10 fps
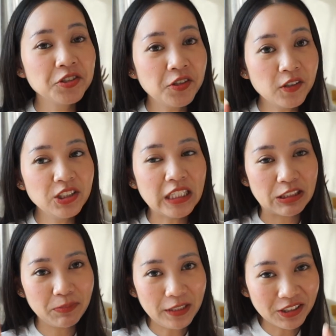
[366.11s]
So don't
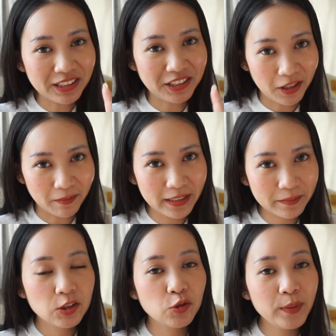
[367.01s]
judge me on this
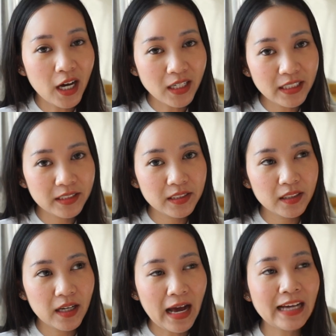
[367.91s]
topic. To be honest,
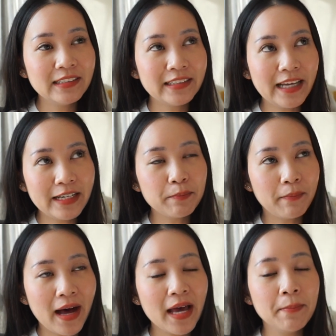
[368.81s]
I set
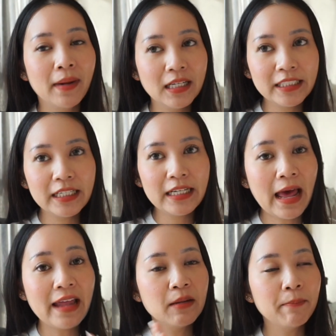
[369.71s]
my budget
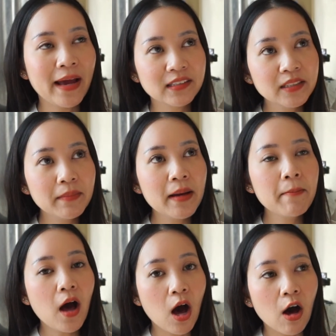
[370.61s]
at the
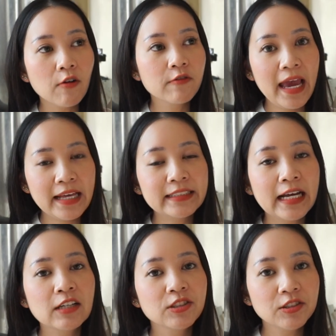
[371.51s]
maximum of
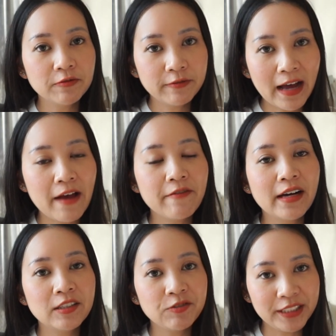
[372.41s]

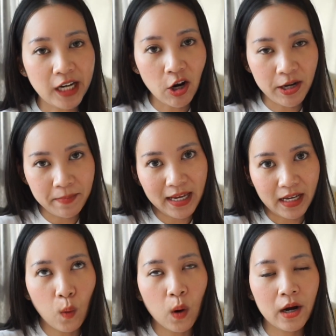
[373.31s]
8,500 RMB,
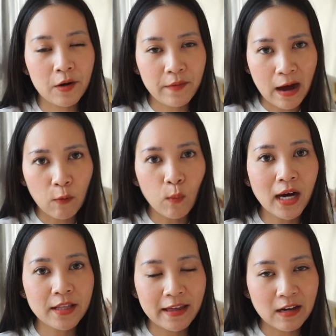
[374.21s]
or around
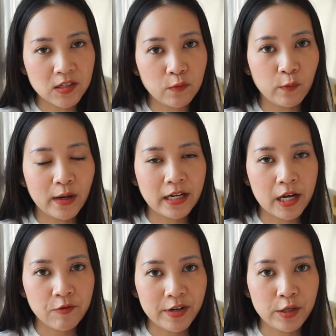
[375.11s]

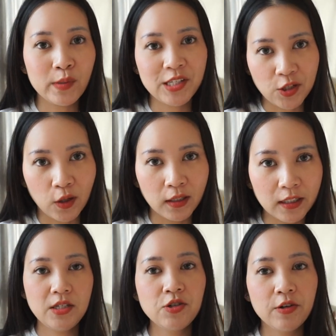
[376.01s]
1,100 US dollars,
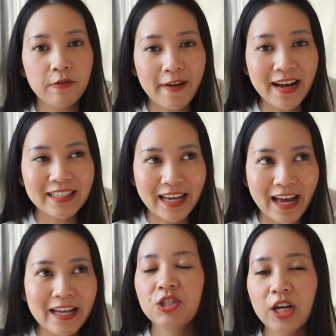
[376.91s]
due to the fact
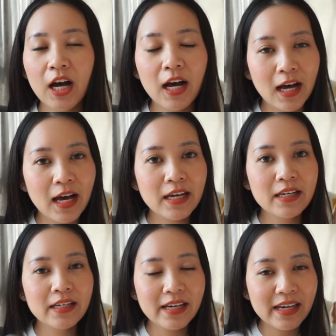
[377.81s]
that
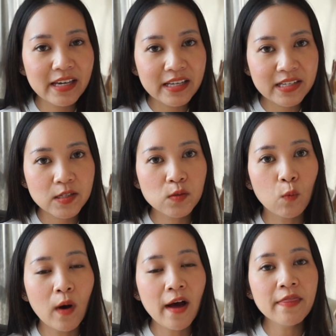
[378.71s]
Shanghai is
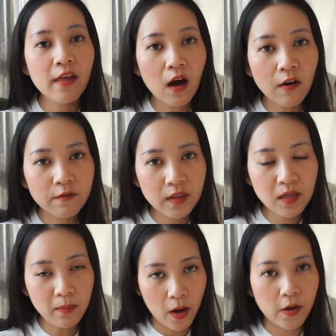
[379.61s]
one of
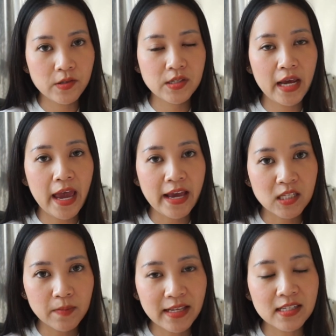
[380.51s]
the most
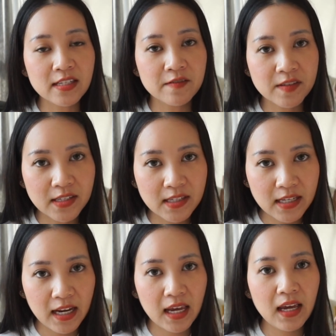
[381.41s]
expensive
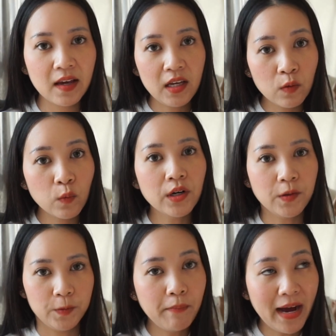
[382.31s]
city in the
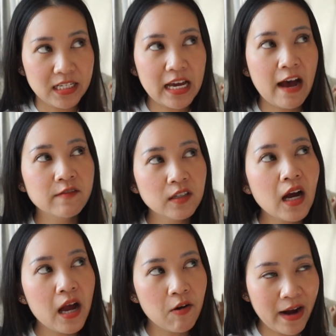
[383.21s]
world. But after
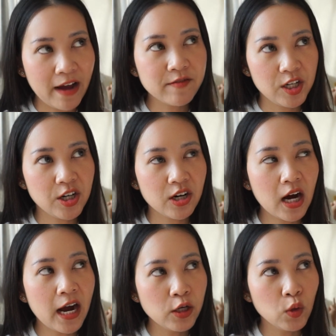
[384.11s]
I arrived here,
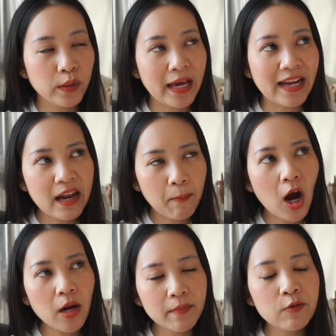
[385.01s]
I know that
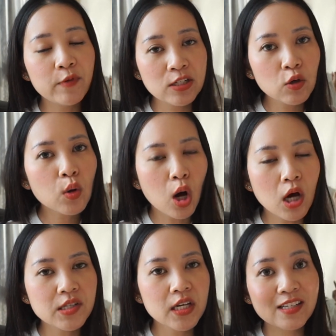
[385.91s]
apartment rental
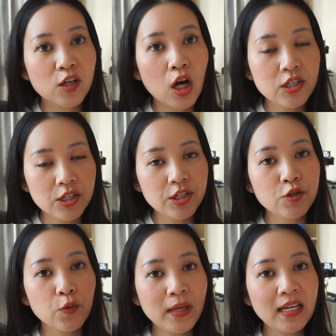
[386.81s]
cost is considered
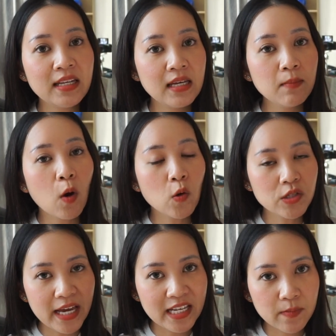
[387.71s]
to be the
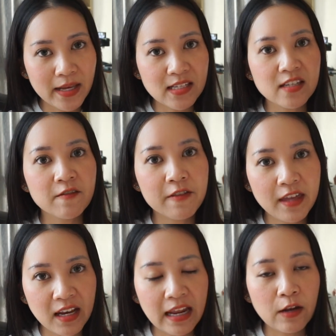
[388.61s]
most expensive
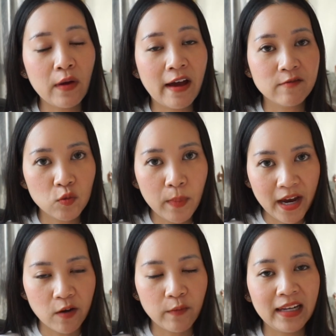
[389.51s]
thing that you have to
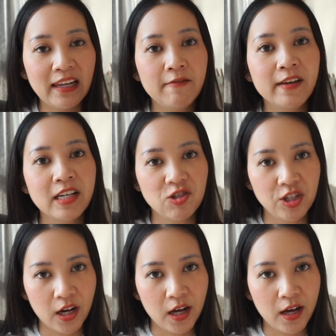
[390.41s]
bear when living in
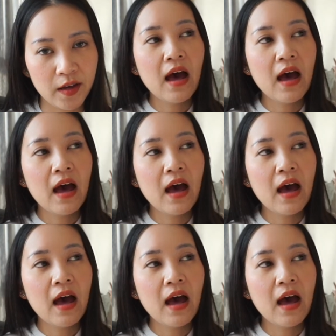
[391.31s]
Shanghai.